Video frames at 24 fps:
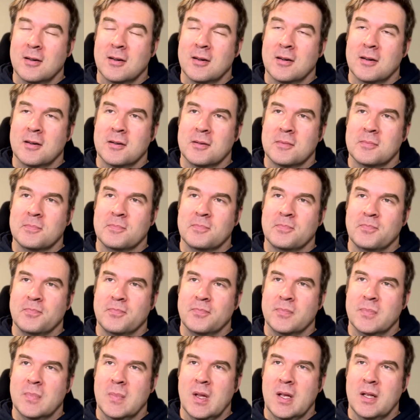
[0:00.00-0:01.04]
I
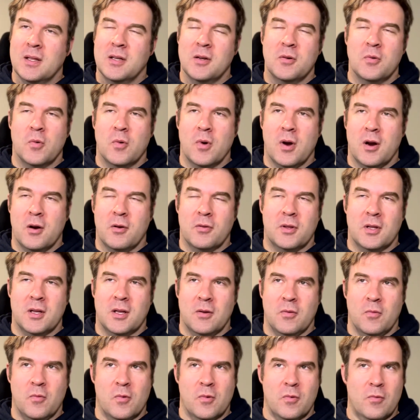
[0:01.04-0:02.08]
don't
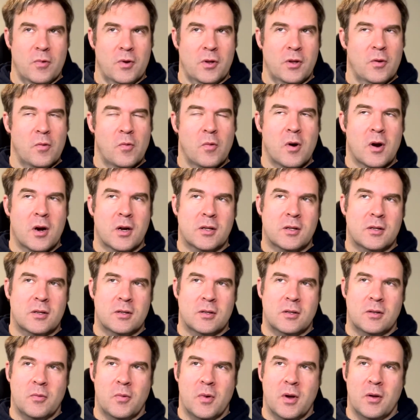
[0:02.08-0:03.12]
think it really worked
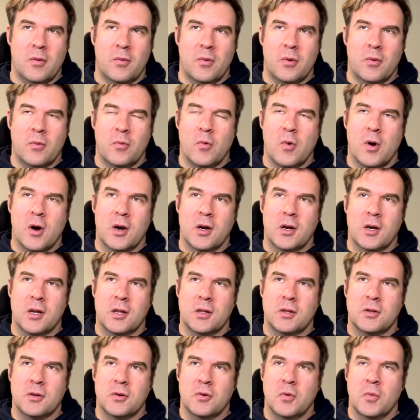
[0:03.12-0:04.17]
the way we wanted
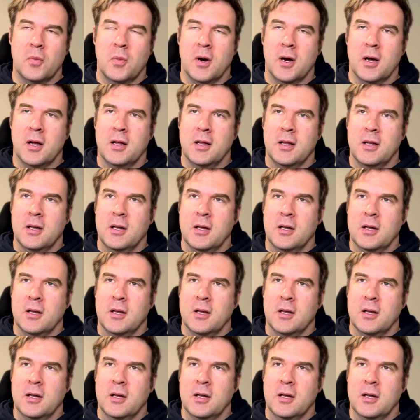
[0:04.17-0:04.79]
it to, but